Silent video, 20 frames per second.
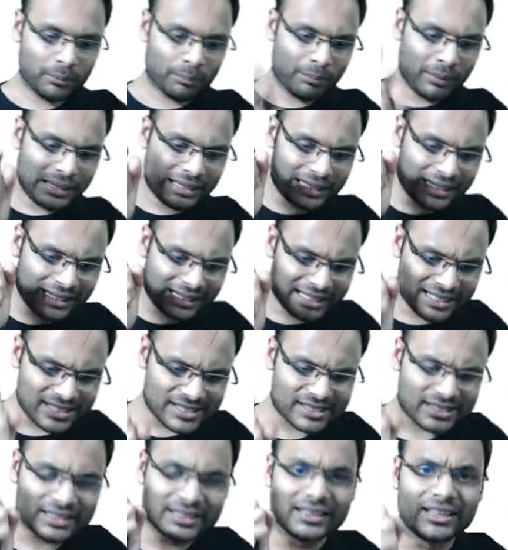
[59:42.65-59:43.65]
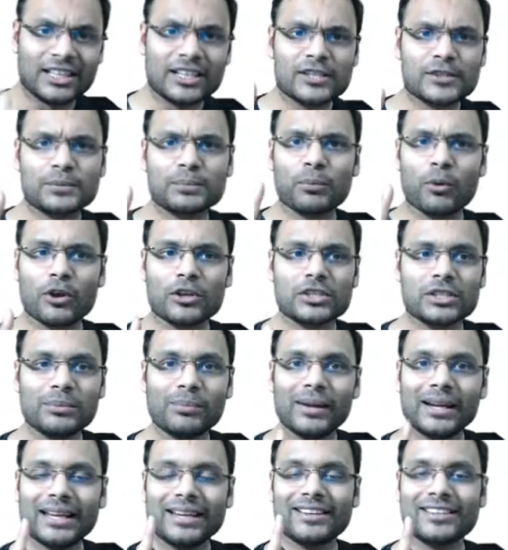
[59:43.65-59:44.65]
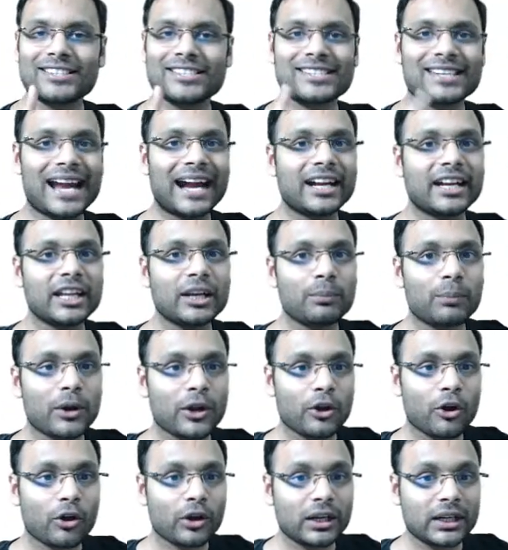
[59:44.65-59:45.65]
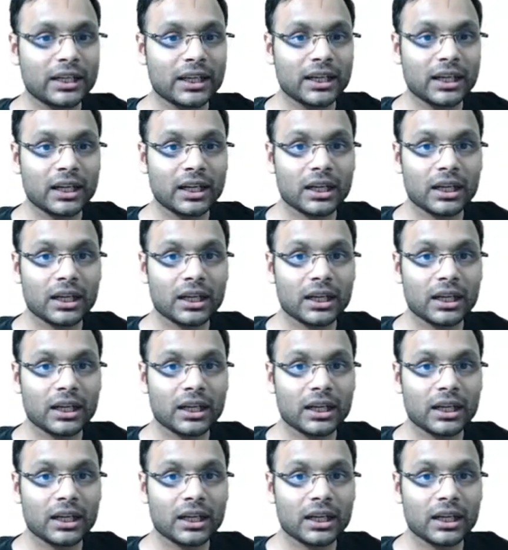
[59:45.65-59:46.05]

But is this possible in static priority?